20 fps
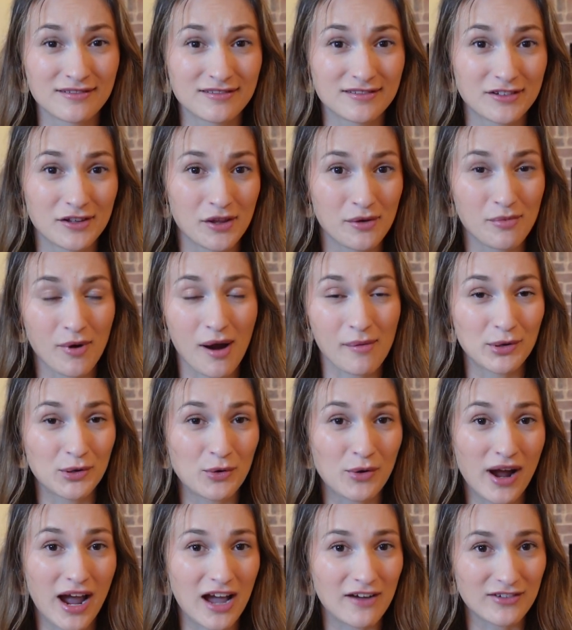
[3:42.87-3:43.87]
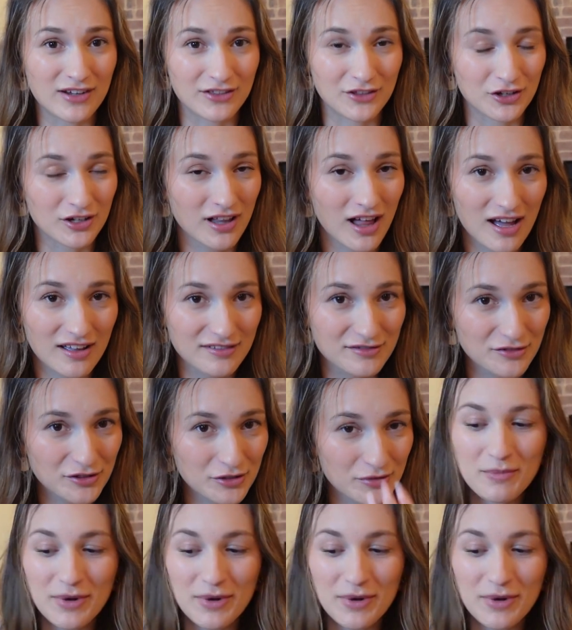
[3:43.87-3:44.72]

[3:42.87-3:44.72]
so they probably won't have it in their classroom.